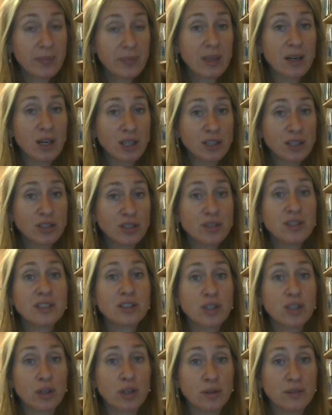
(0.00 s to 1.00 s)
under this
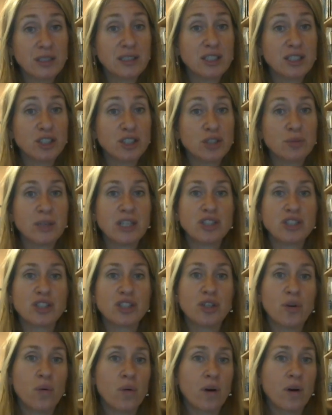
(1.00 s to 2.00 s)
COVID
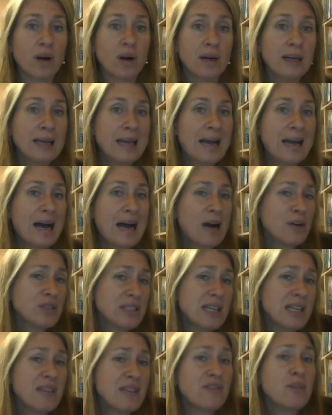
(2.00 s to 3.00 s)
situation? Or how
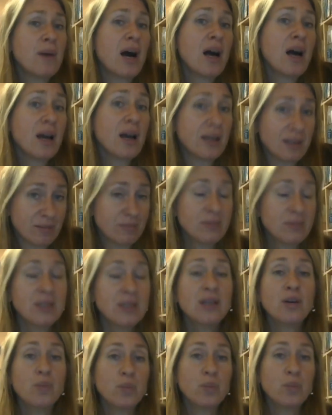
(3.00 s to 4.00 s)
safe am I
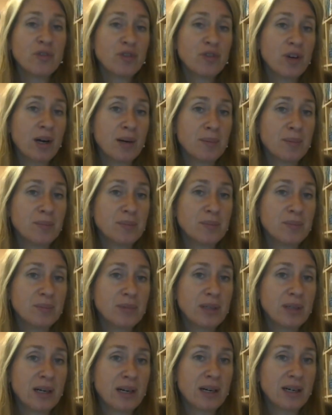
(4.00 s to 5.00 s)
from
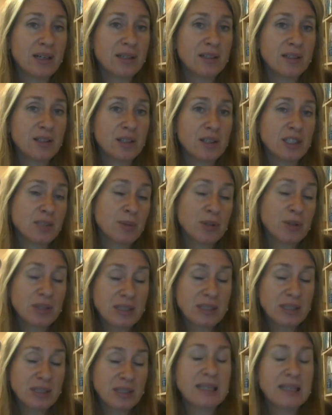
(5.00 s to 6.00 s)

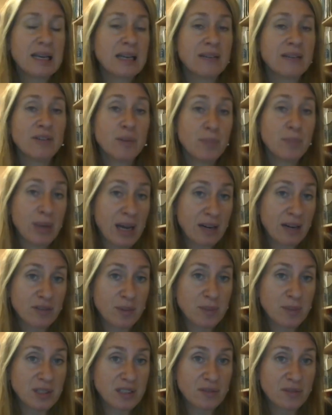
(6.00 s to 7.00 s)
experiencing a negative impact
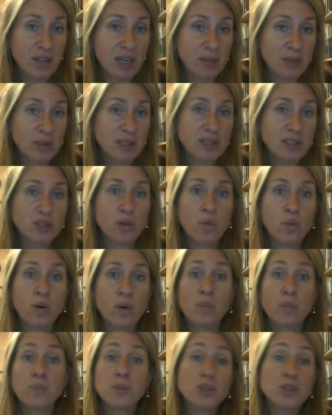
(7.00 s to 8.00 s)
from this virus?
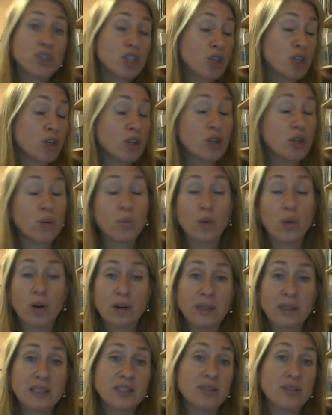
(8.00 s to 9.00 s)
Or particular
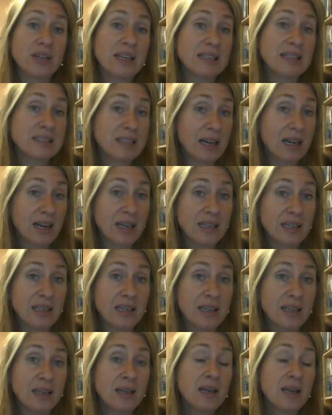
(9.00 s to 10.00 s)
worries or
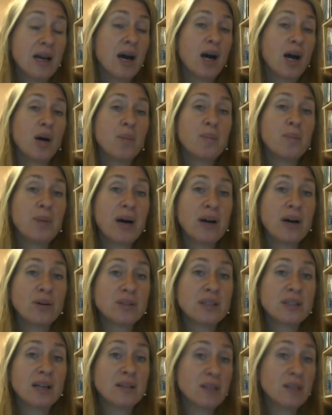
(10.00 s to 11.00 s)
anxiety about
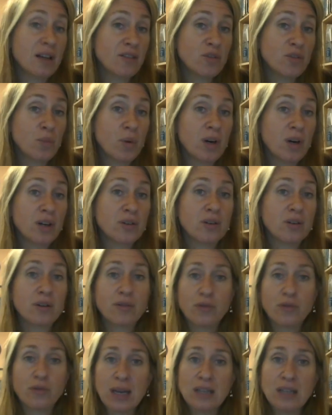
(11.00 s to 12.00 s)
a loved one or a
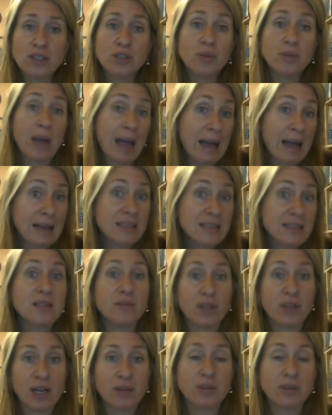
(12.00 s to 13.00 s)
friend who has the
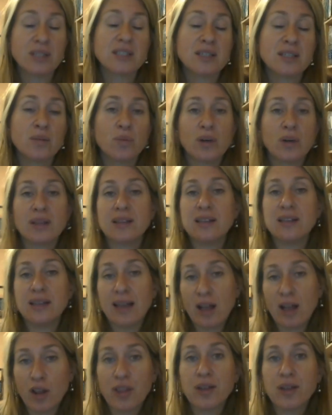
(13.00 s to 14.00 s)
virus and what the
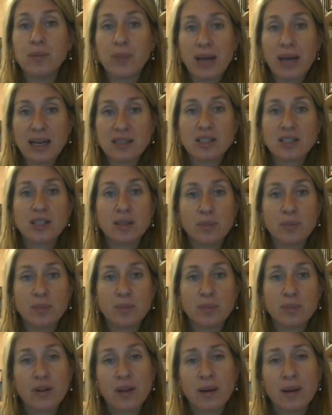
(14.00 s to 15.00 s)
health impact is going to be
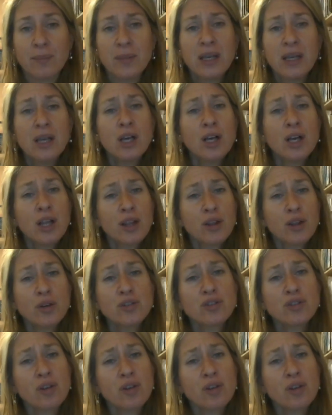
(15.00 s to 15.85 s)
for them. Those are